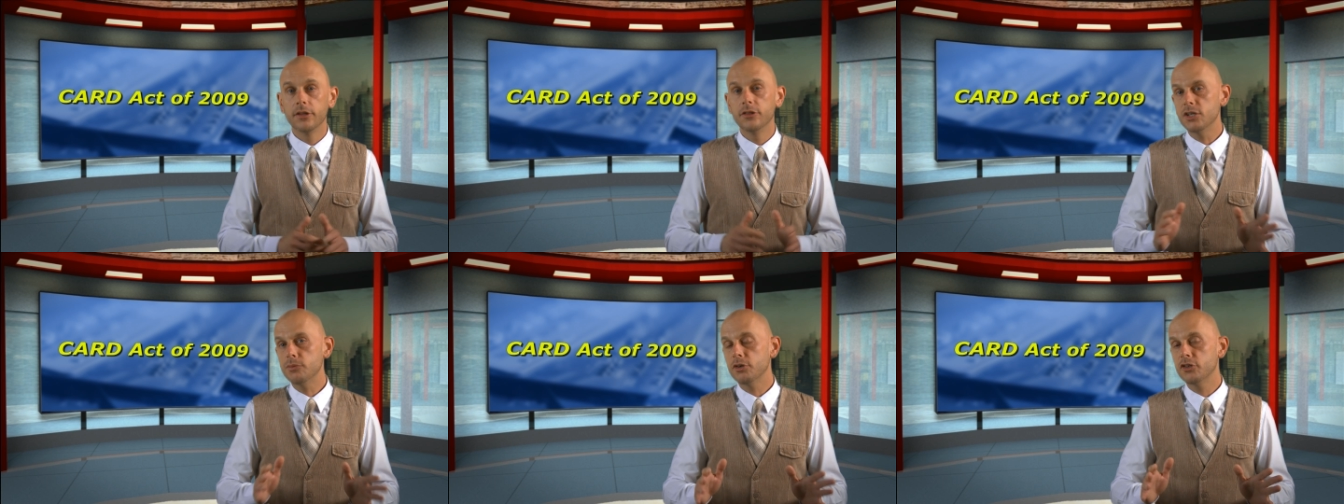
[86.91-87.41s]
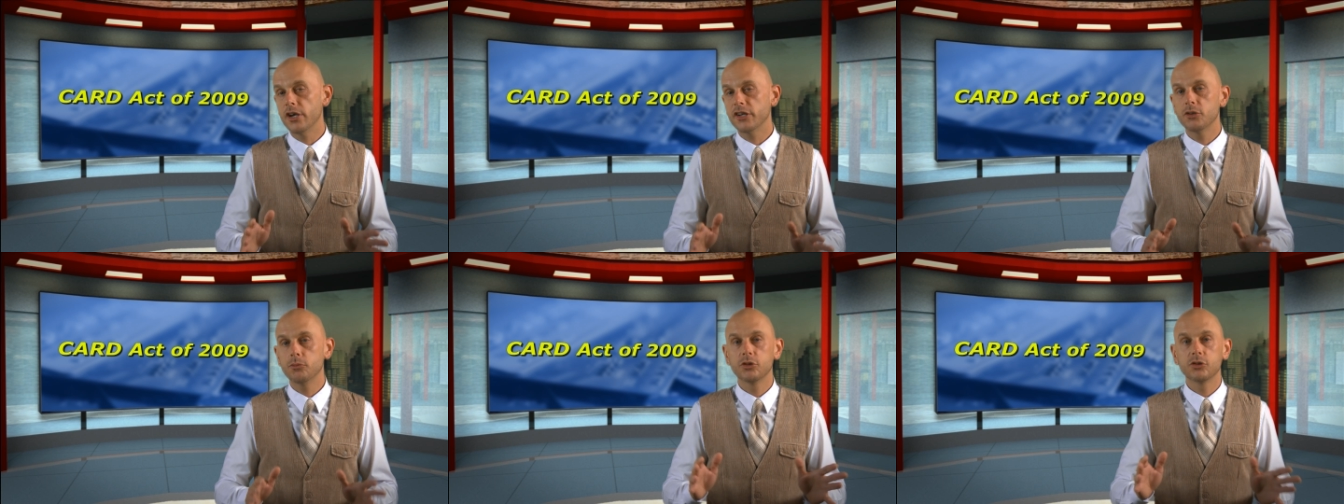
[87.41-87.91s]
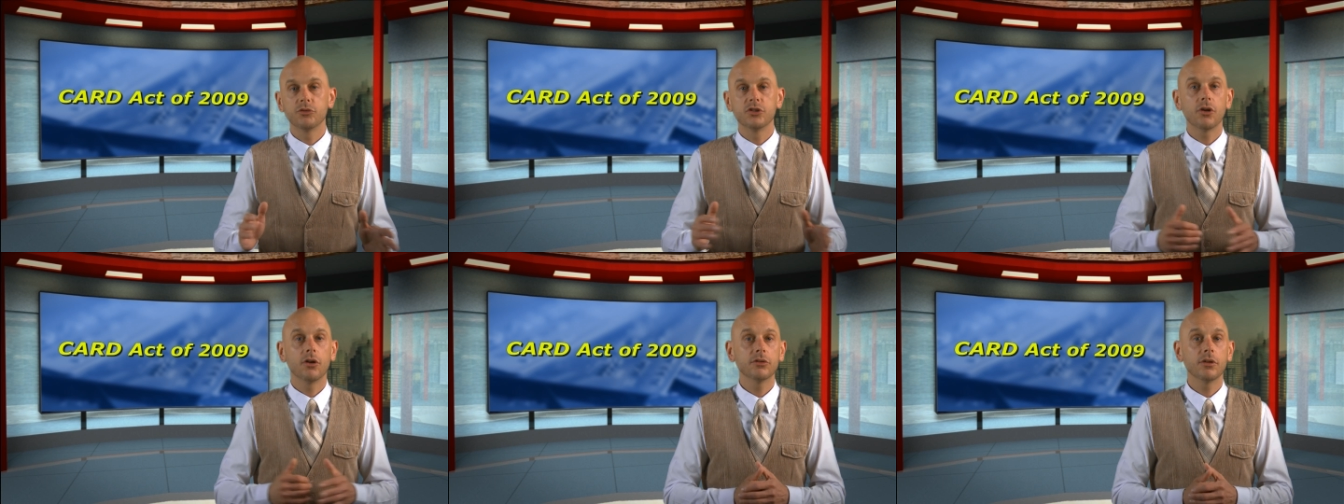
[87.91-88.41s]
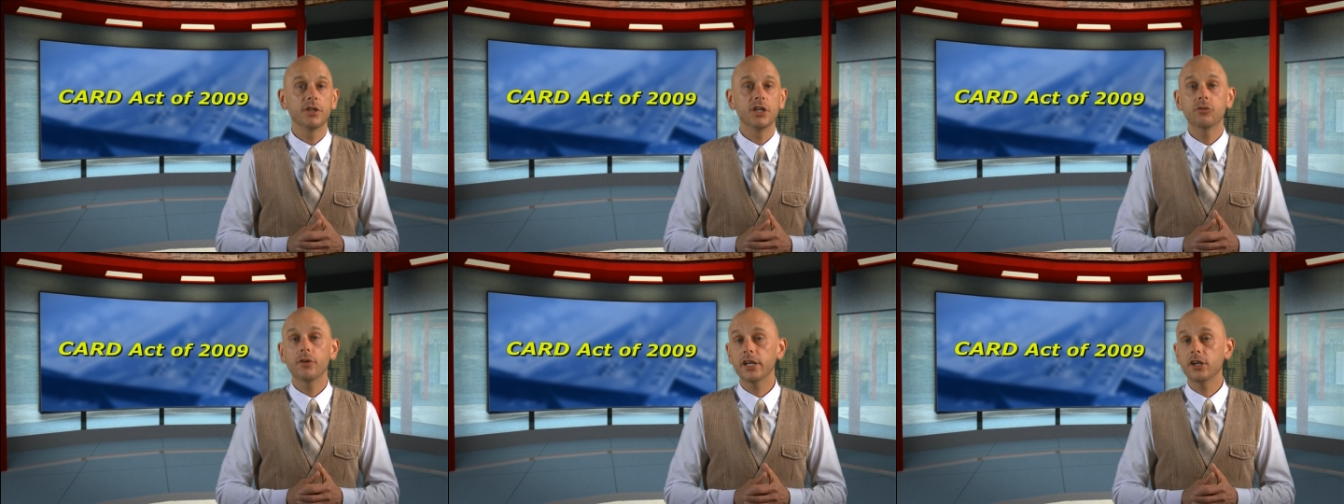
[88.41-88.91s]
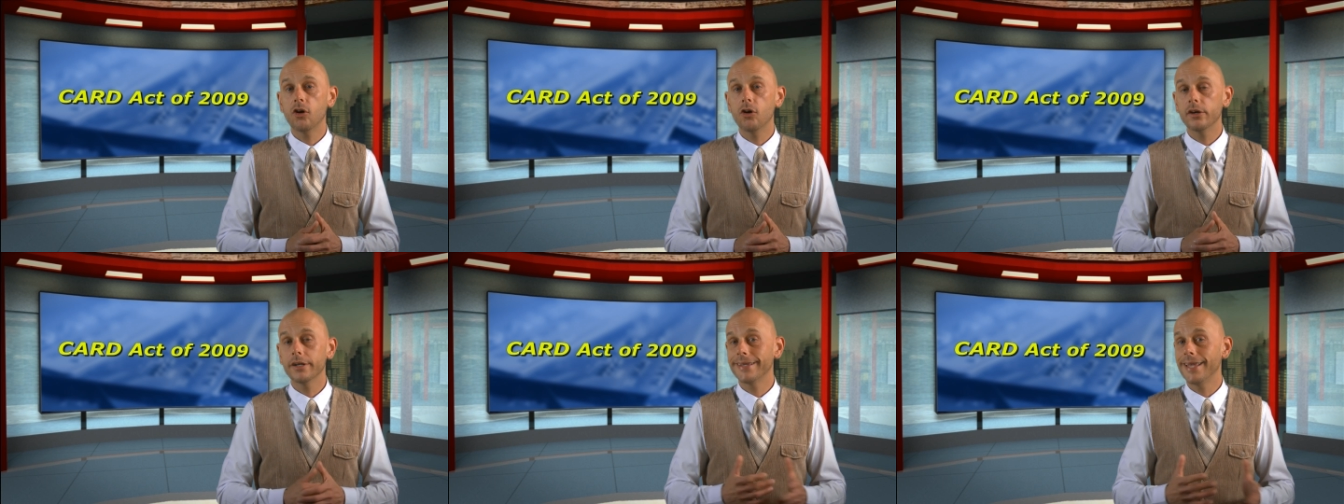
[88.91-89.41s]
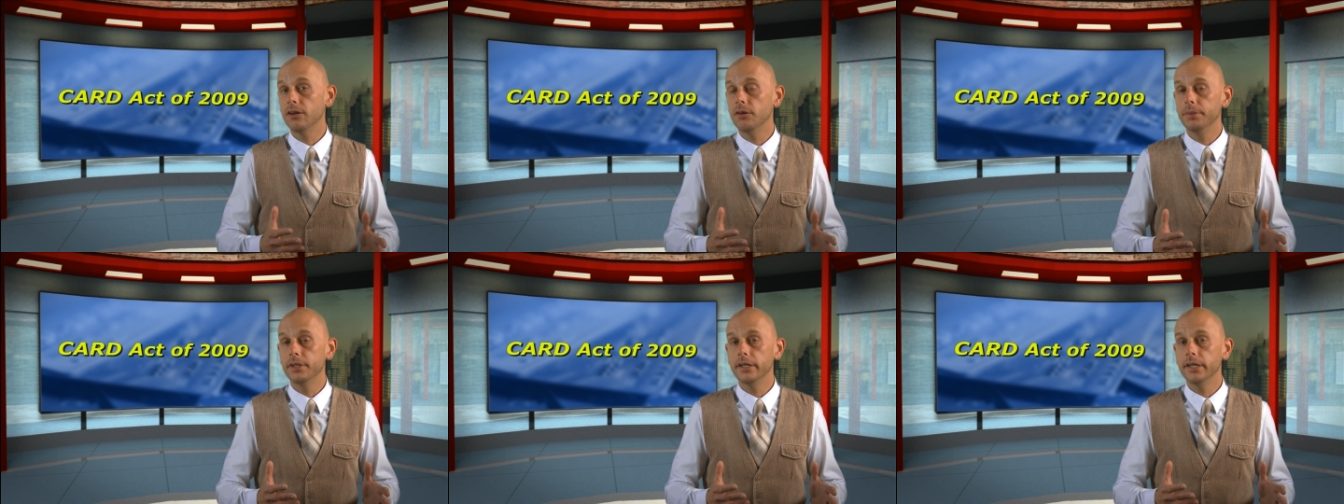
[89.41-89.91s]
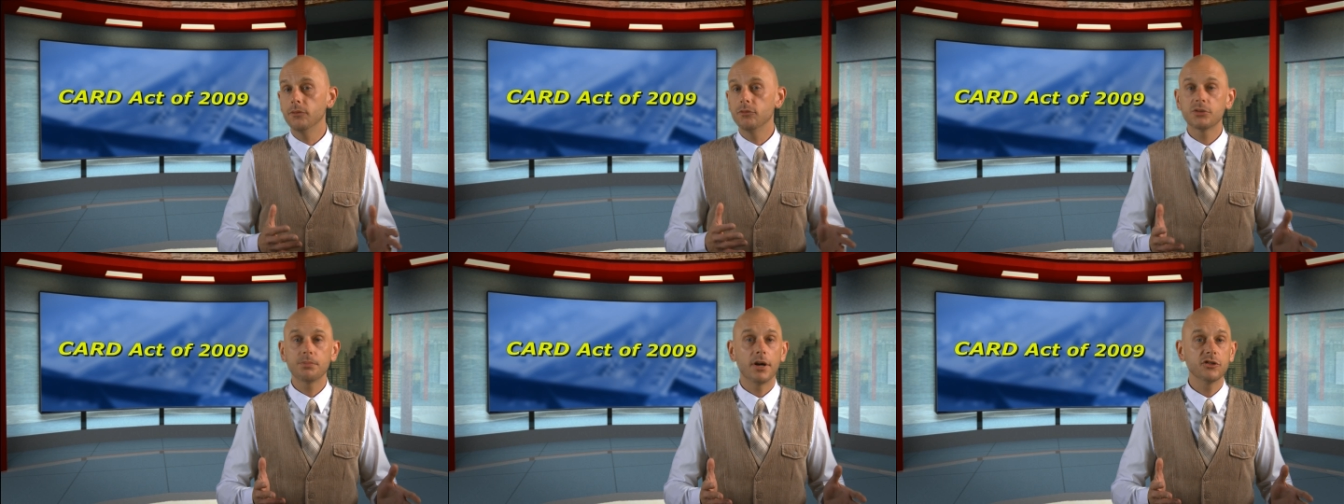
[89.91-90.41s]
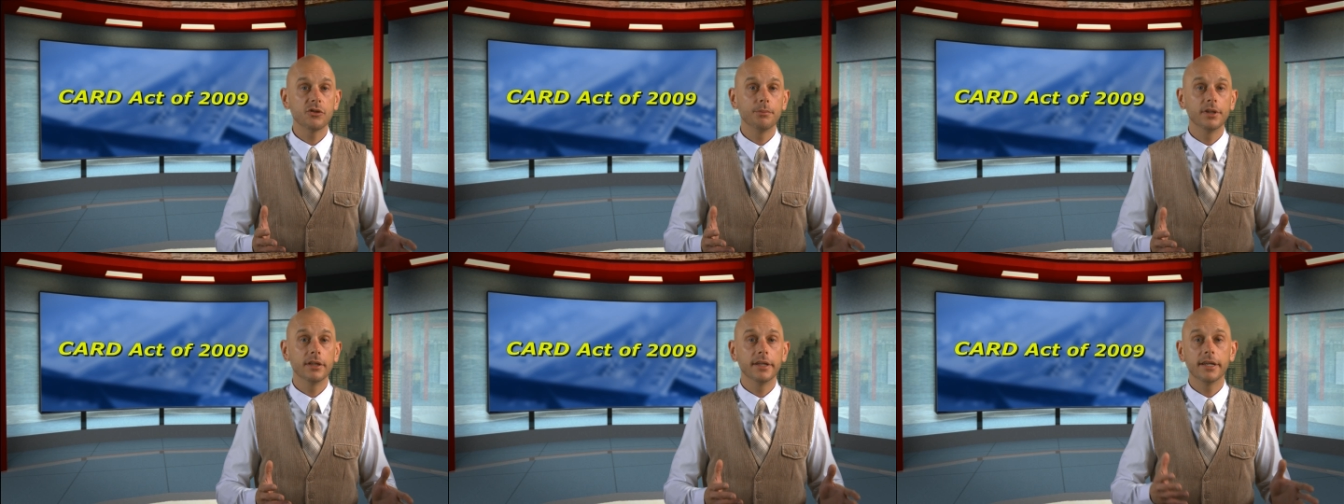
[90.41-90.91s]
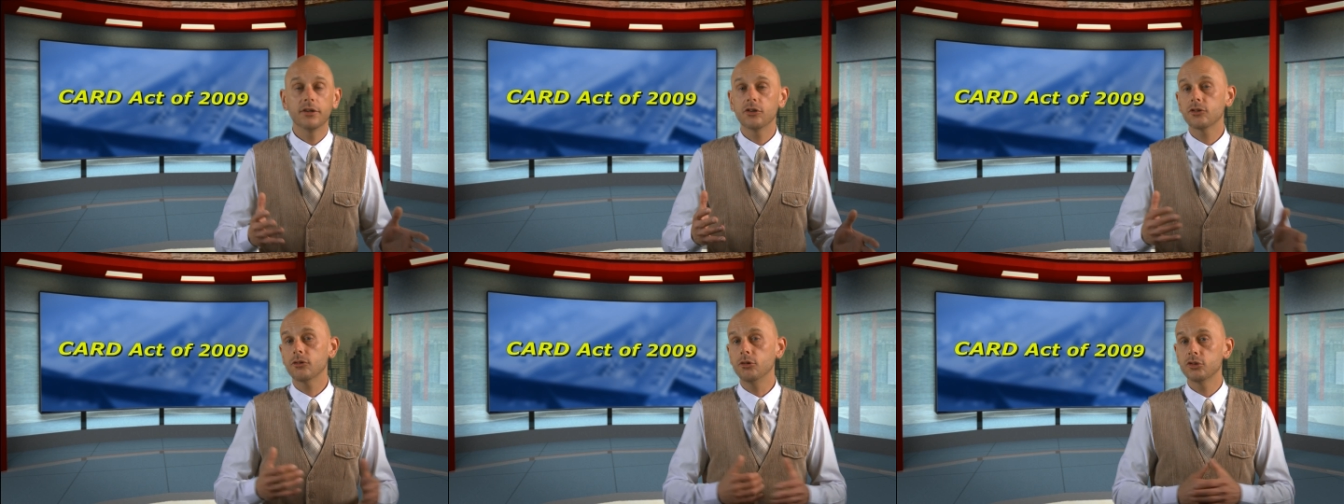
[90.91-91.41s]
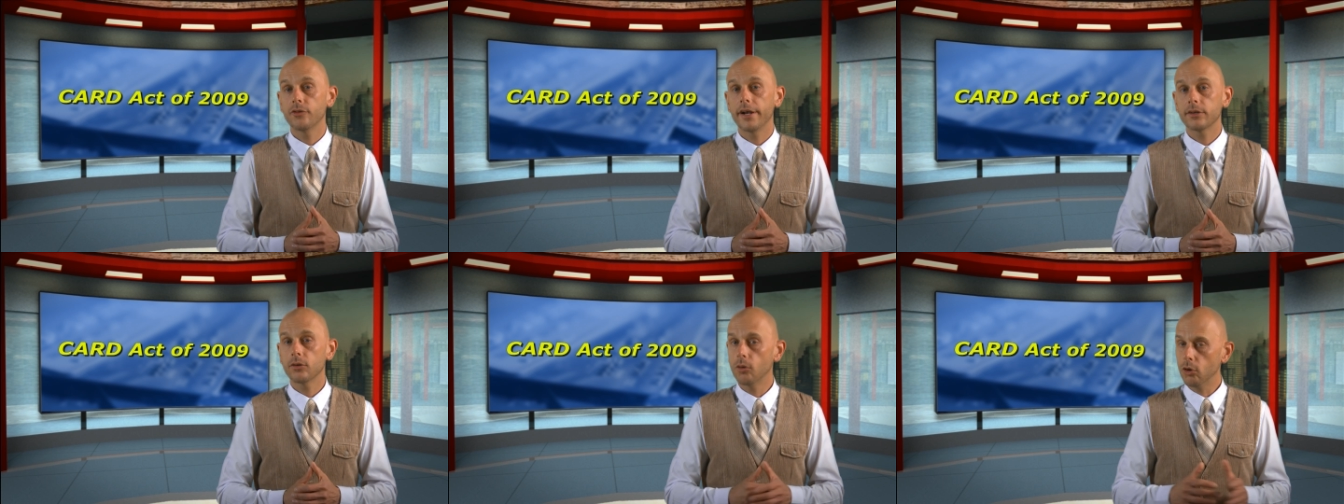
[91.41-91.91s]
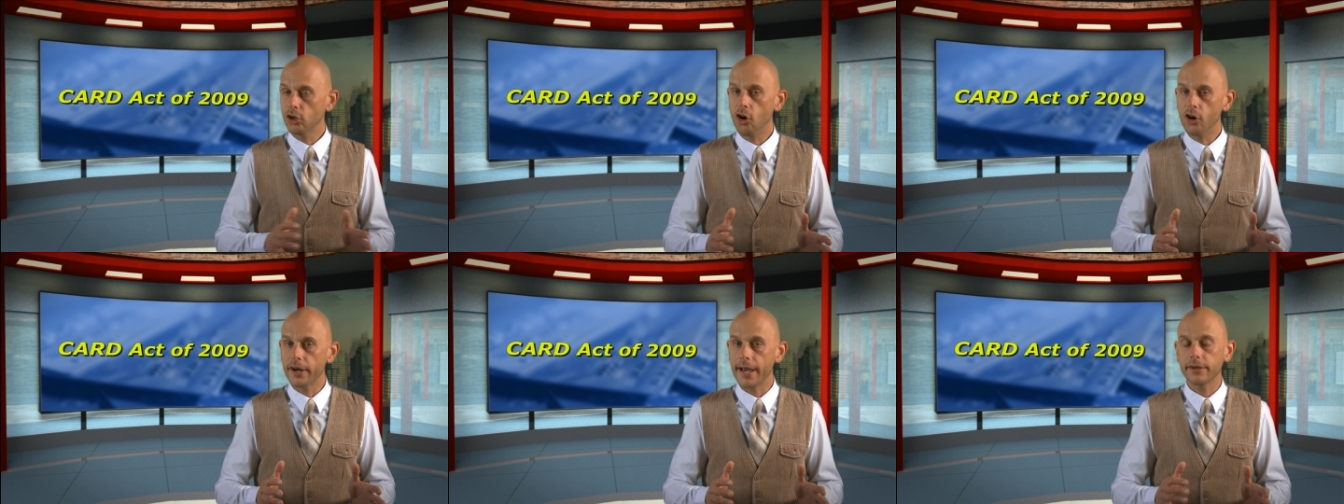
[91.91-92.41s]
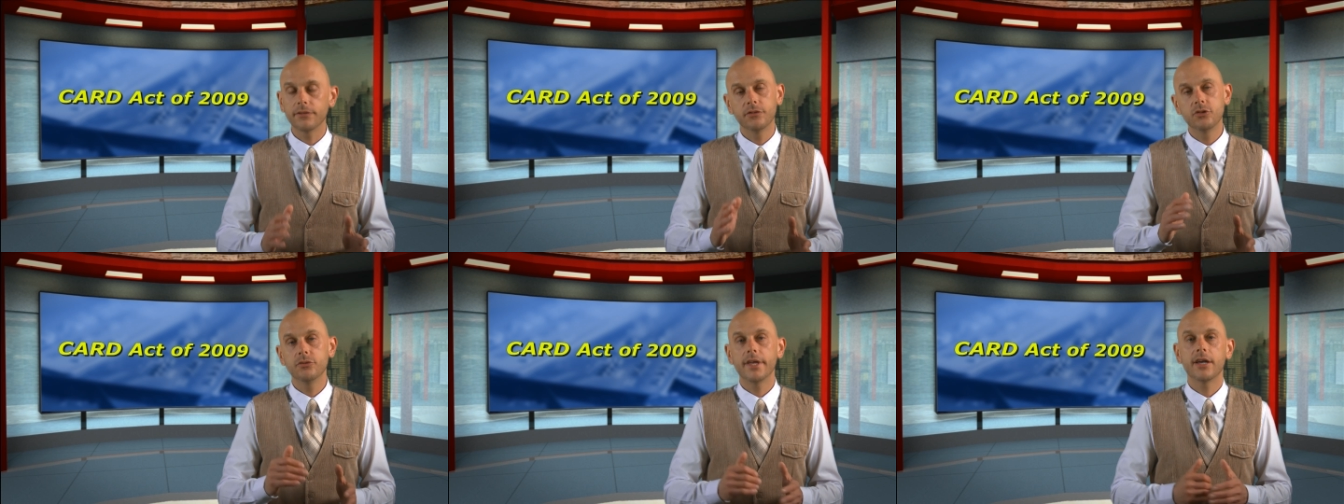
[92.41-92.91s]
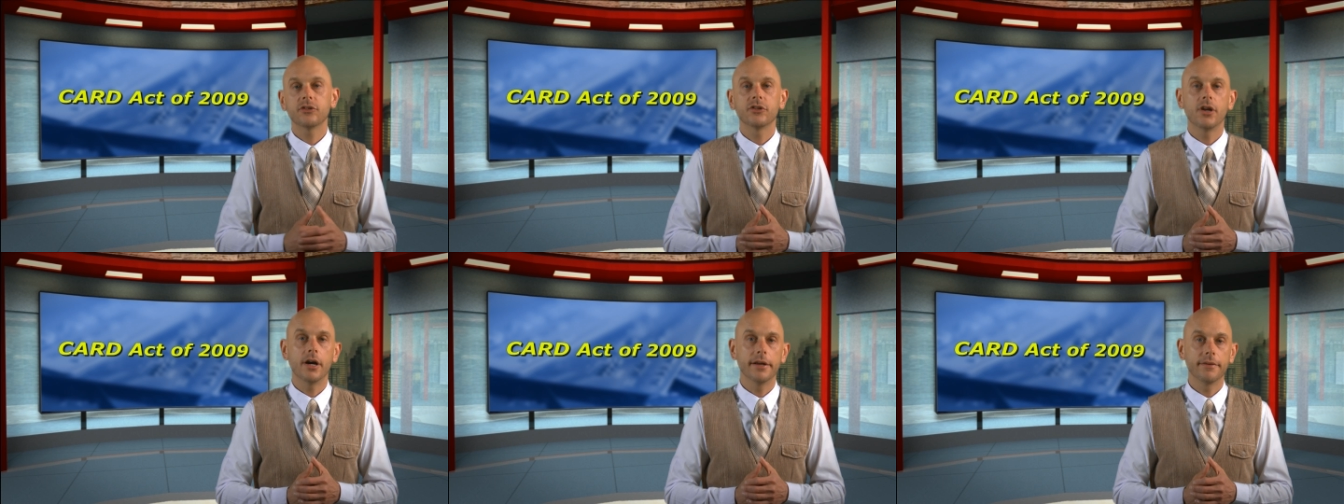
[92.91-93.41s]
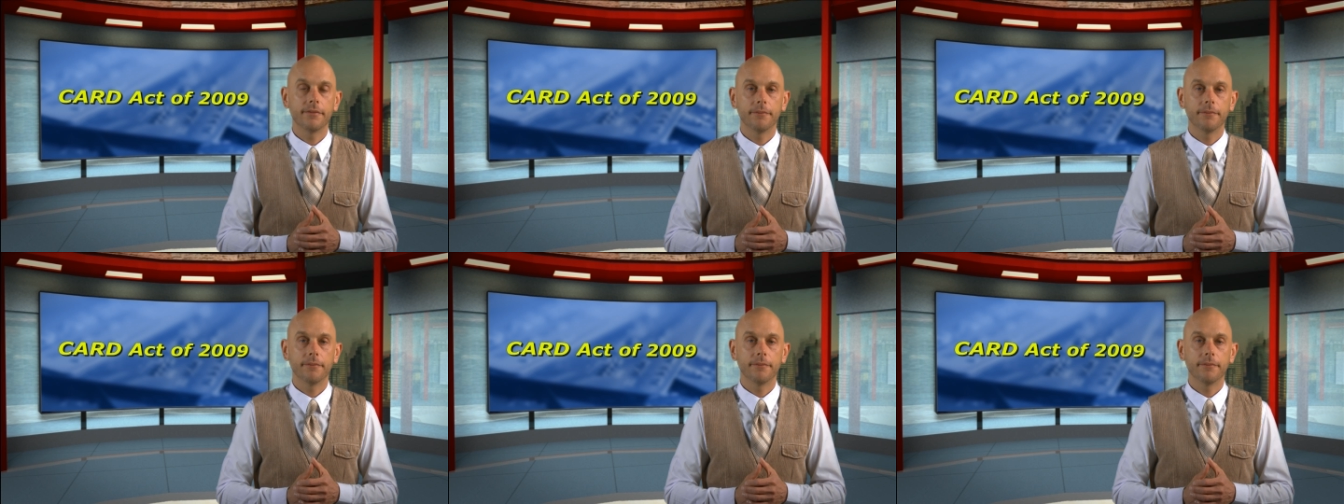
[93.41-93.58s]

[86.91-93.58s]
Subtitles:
This protection was a result of the Credit Card Accountability, Responsibility, and Disclosure Act, or CARD Act of 2009.